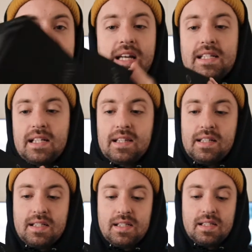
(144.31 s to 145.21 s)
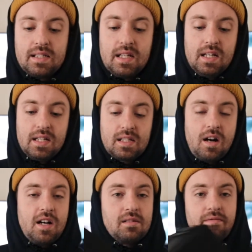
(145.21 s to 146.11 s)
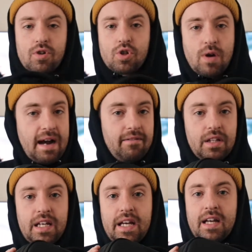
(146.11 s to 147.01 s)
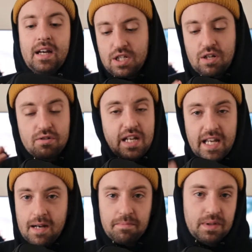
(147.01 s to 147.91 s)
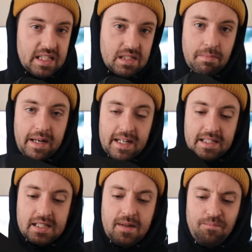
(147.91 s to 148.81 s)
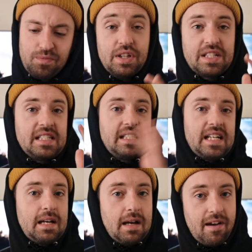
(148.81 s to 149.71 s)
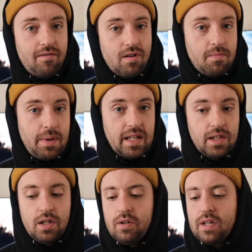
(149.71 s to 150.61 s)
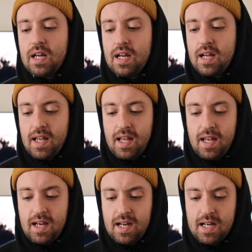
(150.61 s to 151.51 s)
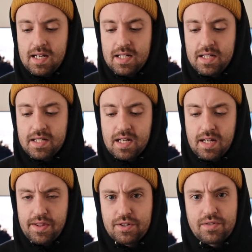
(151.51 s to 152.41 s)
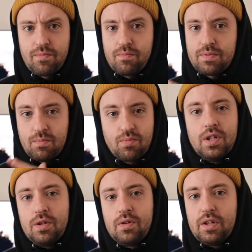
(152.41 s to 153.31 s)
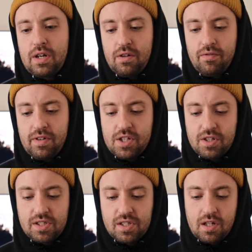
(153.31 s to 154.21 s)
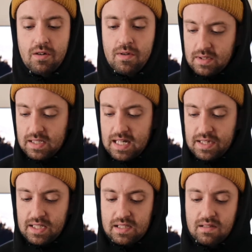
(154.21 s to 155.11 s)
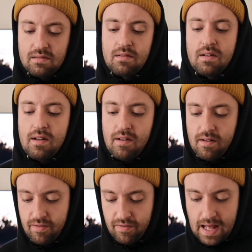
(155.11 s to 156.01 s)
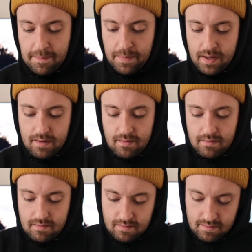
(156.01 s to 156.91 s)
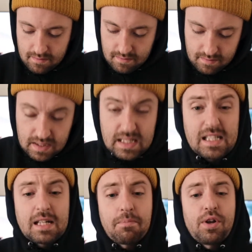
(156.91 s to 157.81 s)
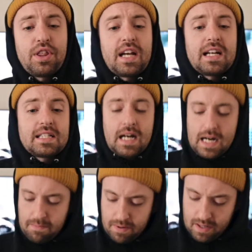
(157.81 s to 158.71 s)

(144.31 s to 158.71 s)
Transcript: case like this is awesome for traveling, taking up less space. This can take a heavier payload, and there's some really, really great new features. So it's got this flap zipper thing on top.